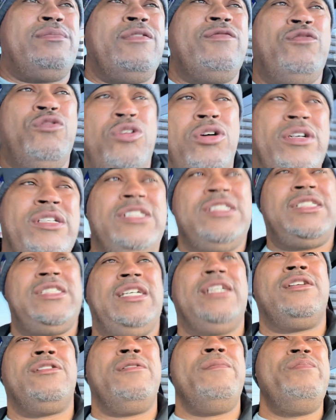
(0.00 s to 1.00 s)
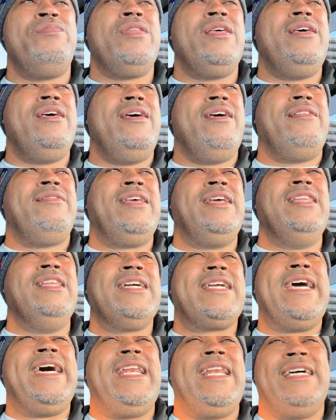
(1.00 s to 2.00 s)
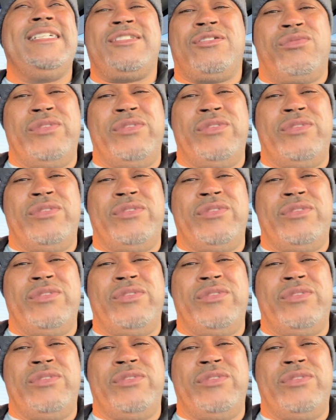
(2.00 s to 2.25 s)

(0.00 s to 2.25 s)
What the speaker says: before on this channel, they look at it as a